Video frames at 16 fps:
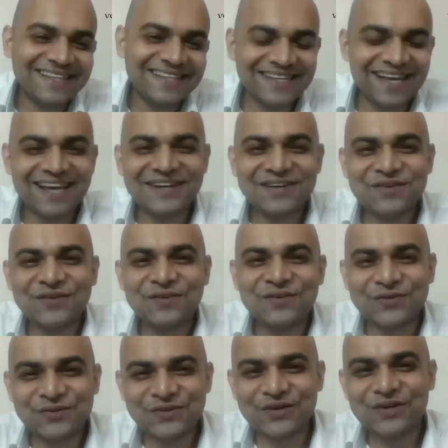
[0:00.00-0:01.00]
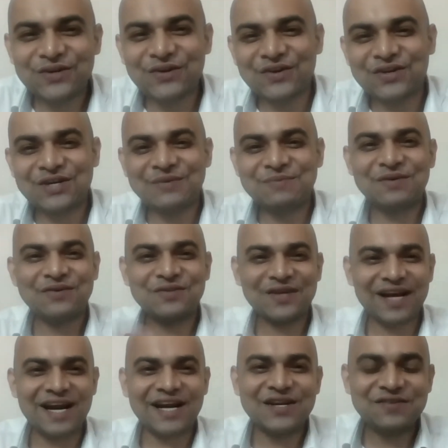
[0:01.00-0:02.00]
think I know who you are talking about,
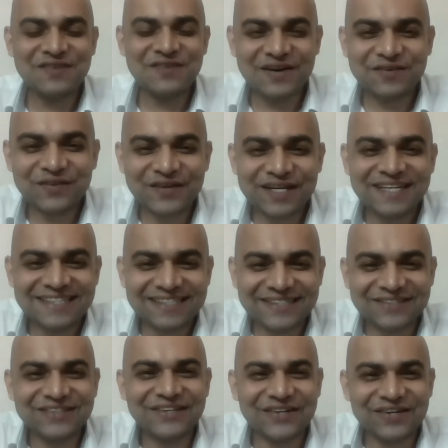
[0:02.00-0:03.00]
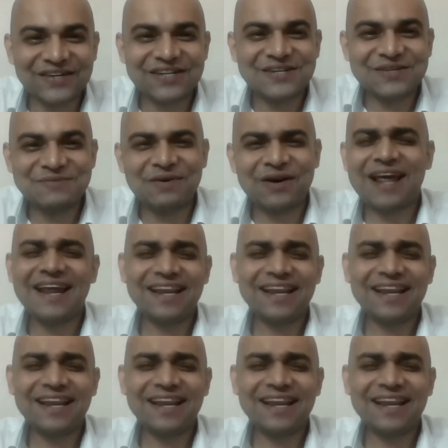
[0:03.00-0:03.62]
the kind of advocates you're talking about.